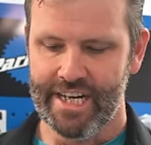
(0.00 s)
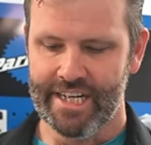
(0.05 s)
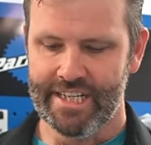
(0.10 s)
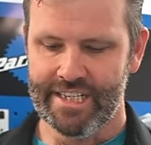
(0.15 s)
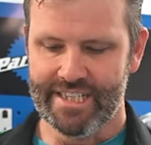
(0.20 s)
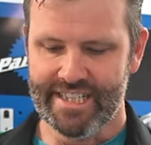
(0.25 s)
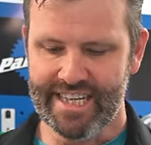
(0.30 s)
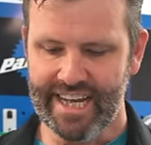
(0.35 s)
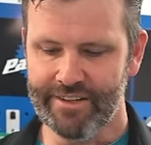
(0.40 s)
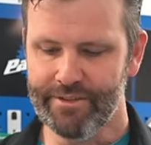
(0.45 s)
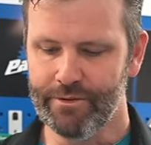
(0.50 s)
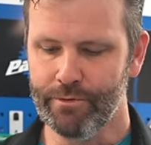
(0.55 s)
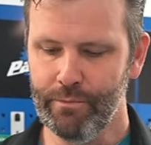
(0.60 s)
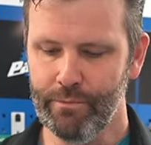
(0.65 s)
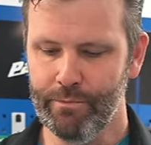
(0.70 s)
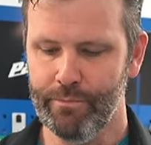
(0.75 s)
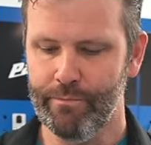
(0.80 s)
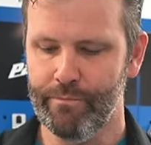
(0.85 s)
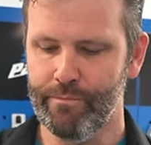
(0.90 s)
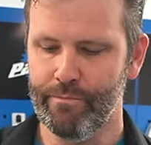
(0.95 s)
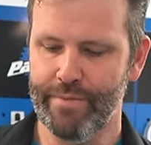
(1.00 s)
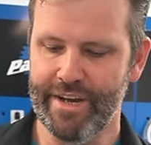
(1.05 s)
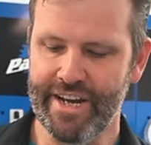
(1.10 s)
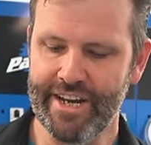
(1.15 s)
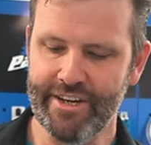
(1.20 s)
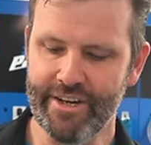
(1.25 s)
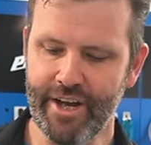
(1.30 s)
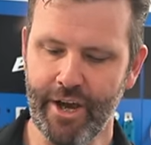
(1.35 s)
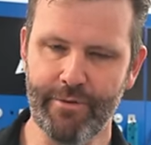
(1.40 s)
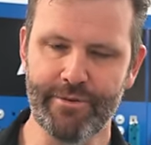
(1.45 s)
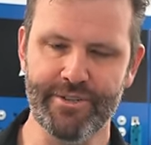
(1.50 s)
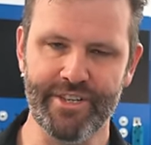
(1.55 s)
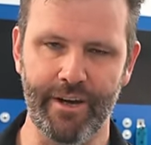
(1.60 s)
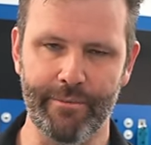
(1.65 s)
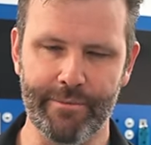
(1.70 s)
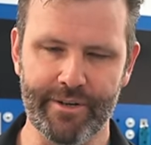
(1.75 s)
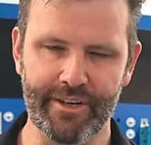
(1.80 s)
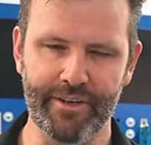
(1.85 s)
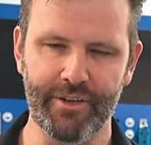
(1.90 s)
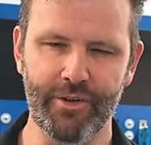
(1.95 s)
Saddle being nose
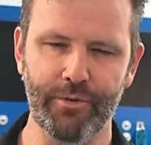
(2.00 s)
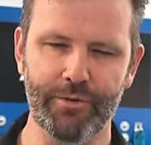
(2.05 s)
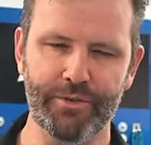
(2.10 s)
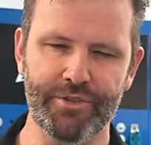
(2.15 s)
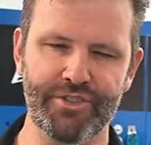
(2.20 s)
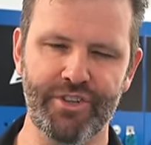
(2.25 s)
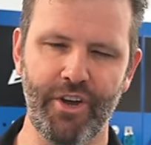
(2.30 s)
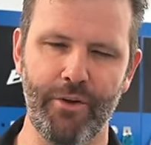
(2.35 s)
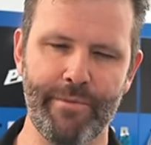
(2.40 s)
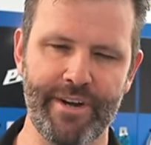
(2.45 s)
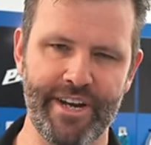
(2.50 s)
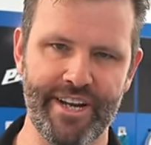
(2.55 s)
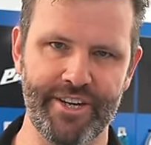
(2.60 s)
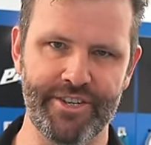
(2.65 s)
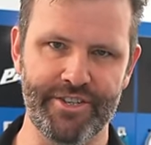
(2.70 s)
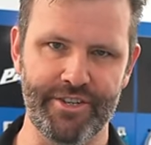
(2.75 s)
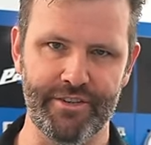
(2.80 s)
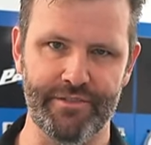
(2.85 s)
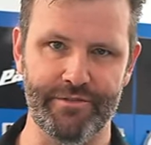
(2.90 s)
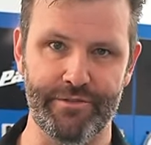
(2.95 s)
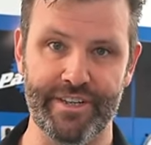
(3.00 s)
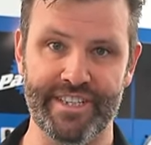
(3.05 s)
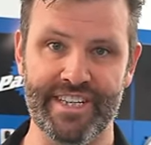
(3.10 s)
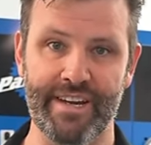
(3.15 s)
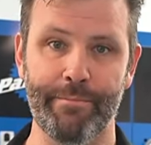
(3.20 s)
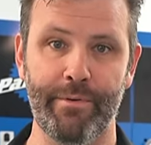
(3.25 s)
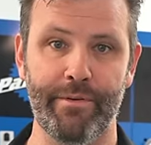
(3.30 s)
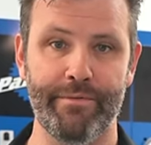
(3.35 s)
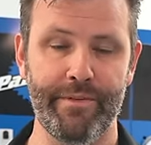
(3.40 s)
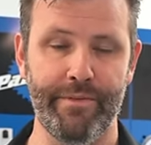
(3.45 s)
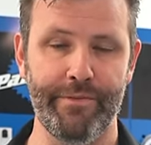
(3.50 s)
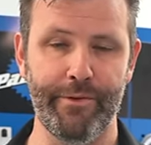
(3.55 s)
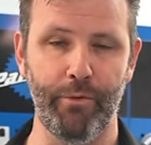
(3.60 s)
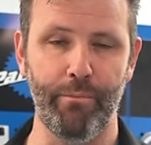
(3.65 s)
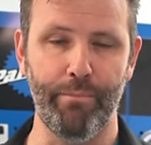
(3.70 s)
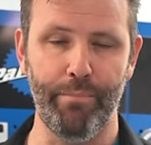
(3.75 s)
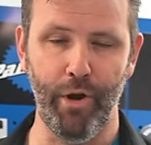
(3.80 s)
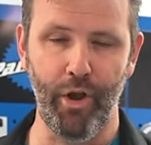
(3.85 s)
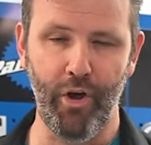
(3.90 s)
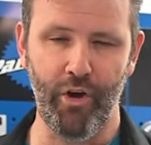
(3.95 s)
up can cause so many issues. For example, if you feel
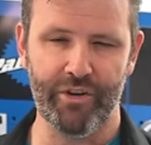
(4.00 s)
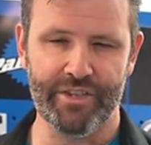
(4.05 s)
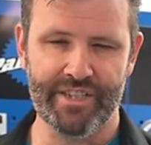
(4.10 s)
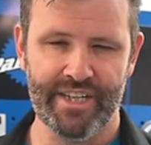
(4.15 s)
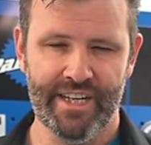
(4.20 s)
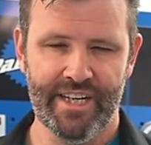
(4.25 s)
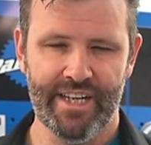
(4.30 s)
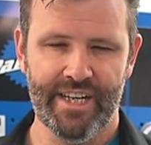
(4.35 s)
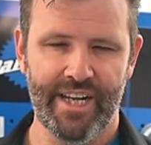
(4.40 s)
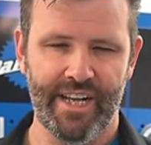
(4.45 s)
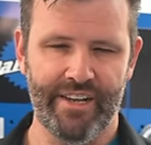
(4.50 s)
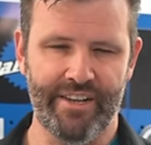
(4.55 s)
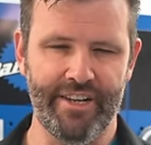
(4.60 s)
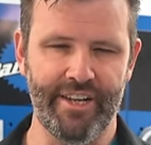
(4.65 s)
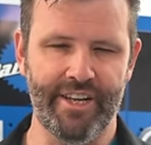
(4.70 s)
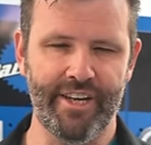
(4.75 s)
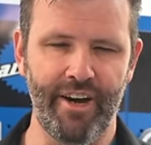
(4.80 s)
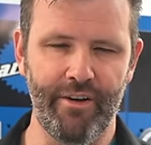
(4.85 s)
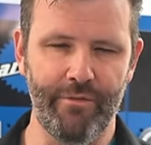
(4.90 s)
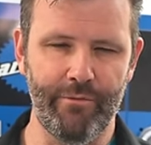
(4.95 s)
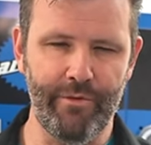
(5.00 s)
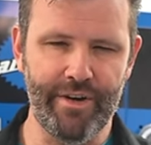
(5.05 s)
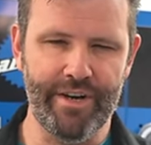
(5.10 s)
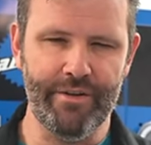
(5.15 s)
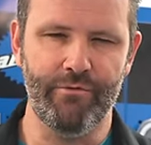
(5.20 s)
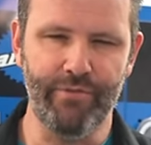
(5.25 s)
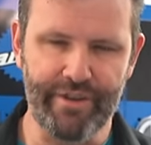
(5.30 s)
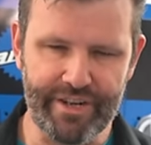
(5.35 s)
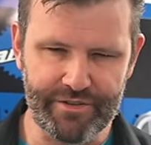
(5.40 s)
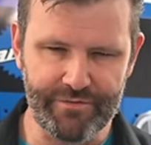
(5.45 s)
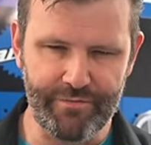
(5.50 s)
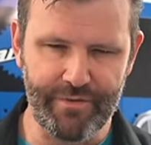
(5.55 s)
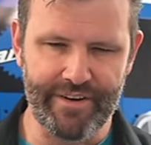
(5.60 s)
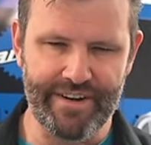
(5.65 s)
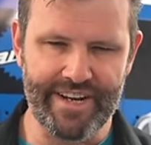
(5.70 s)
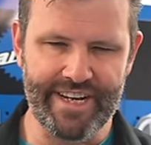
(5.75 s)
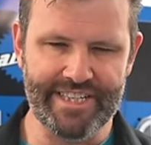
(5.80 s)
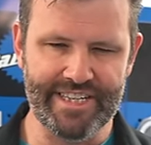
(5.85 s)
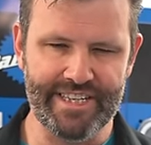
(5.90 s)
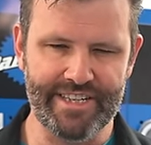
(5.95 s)
blocked, that you can't reach
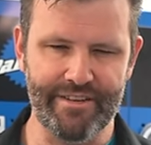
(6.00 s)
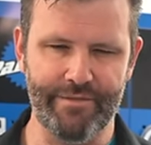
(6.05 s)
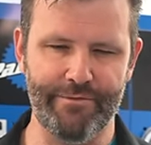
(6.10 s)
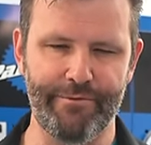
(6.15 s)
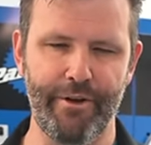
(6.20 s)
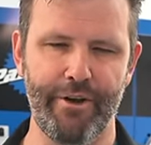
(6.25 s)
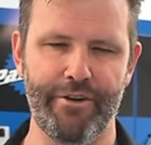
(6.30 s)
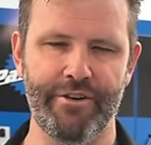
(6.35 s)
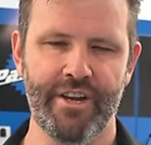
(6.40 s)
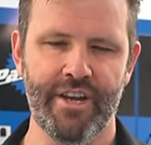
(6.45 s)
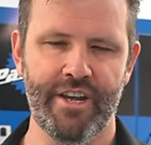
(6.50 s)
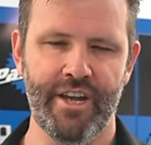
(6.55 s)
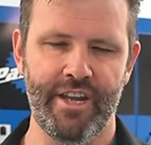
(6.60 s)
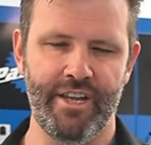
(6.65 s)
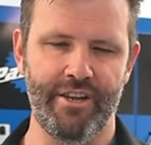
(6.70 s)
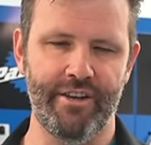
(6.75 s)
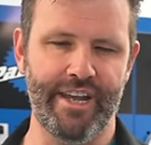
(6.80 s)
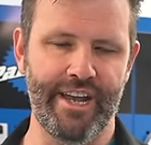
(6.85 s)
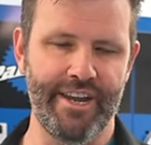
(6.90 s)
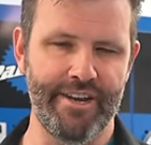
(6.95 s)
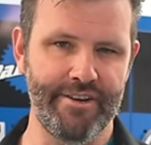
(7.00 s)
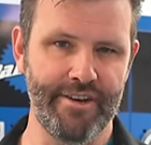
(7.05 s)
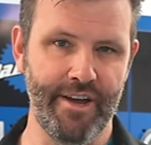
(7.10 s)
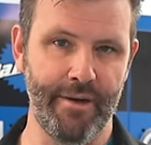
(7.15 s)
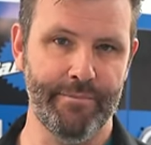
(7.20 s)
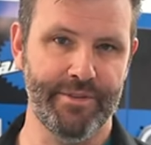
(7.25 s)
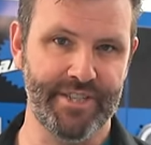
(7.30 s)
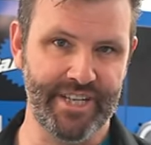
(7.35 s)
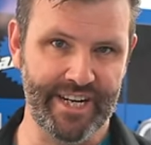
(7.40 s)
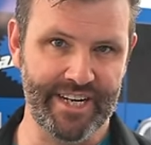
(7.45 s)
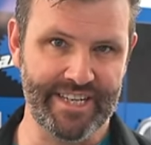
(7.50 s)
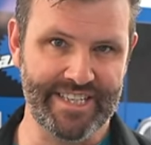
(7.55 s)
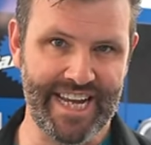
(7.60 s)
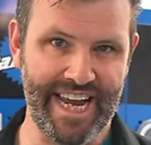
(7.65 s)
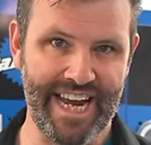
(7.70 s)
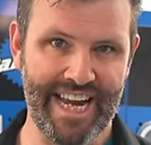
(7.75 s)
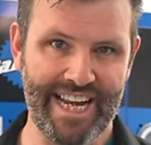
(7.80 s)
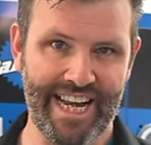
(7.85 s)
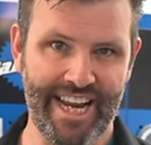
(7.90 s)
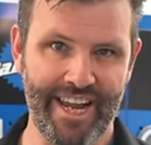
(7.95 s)
very easy to the front, you get a numb
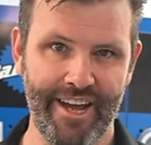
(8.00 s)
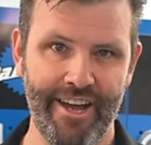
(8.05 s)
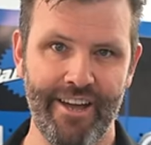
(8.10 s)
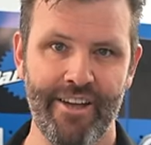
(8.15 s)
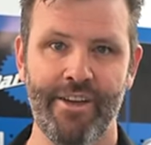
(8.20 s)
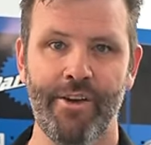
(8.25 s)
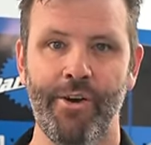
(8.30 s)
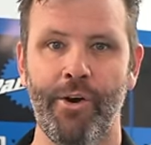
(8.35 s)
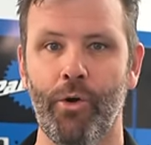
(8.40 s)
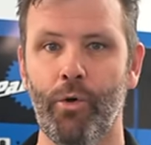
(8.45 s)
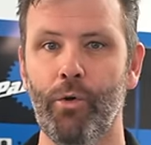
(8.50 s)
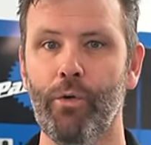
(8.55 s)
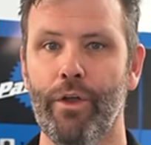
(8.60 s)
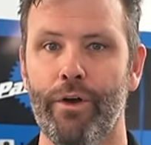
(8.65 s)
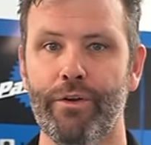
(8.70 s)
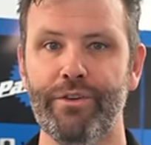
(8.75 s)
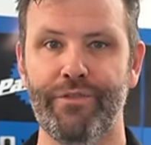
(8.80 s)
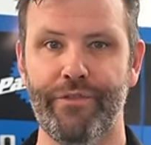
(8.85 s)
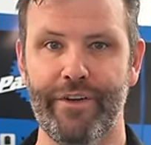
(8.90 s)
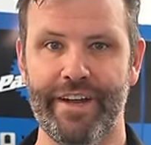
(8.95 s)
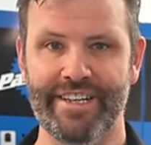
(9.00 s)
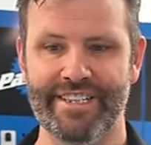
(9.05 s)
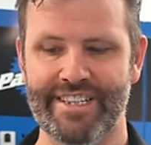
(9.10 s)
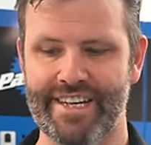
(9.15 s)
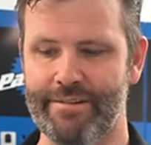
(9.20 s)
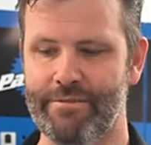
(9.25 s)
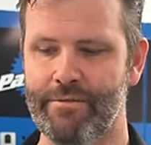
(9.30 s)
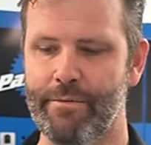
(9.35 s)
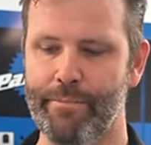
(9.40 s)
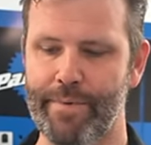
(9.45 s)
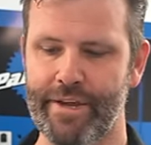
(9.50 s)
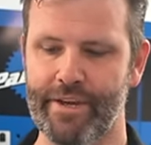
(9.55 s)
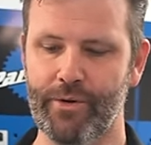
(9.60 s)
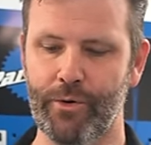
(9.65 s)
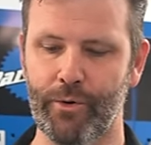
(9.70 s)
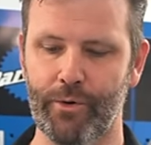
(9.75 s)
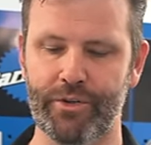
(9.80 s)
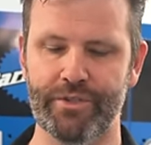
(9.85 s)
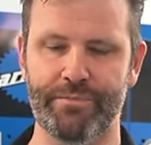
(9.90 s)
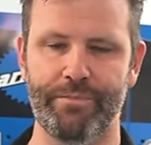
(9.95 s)
genitalia, all those things can be
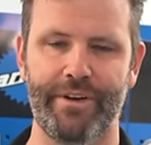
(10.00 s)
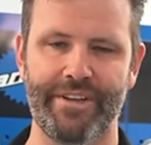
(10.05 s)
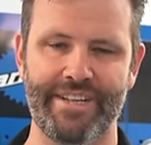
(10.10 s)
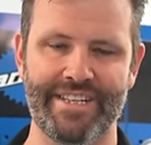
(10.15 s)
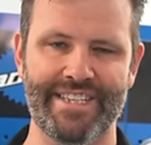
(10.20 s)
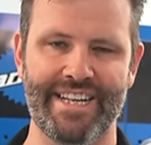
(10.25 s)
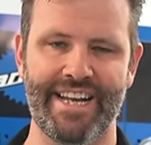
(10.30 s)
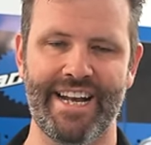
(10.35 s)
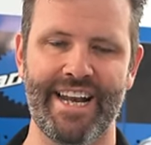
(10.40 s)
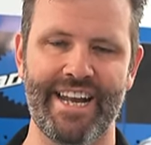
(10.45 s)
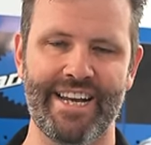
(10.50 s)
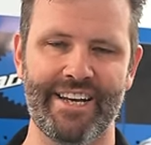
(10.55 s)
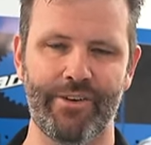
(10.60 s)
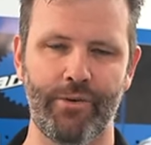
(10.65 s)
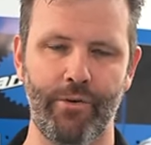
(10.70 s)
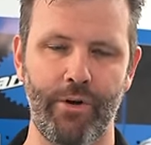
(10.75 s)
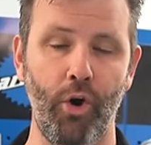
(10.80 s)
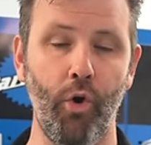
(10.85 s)
caused by the saddle angle.